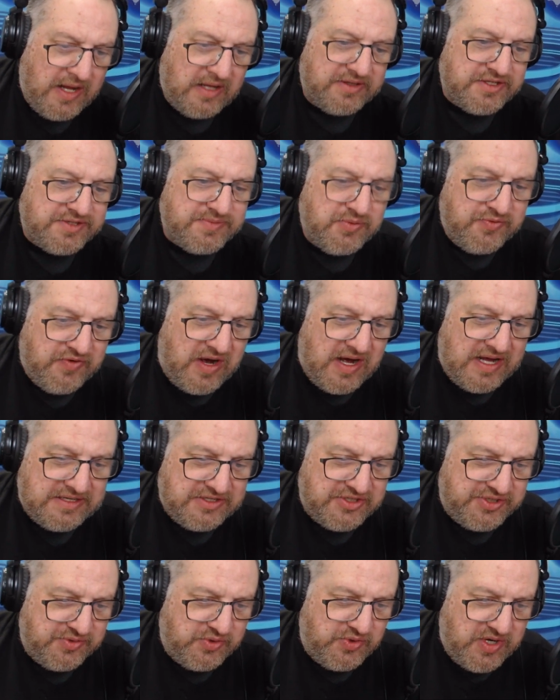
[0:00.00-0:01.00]
Let's move on
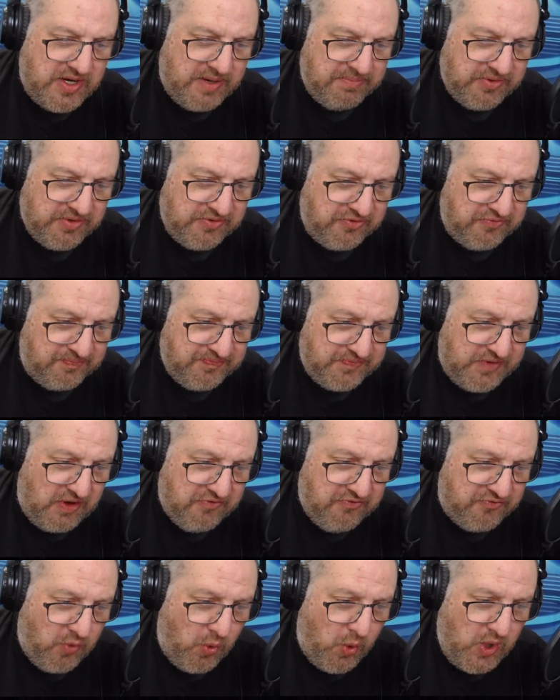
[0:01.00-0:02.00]
to number
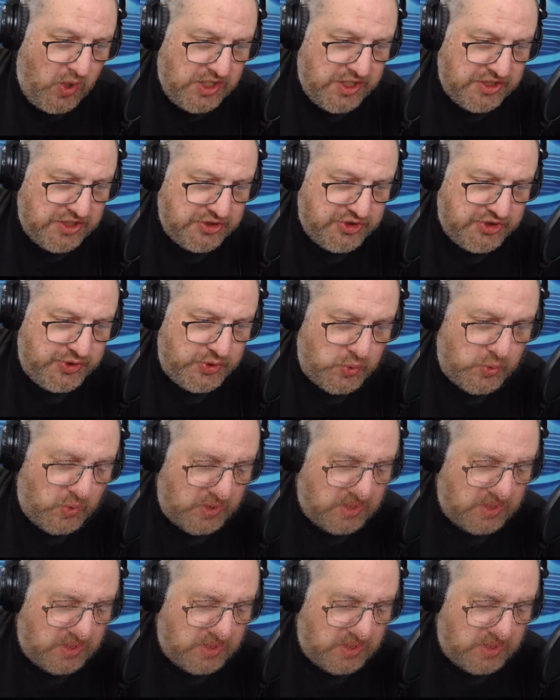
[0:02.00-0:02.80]
42.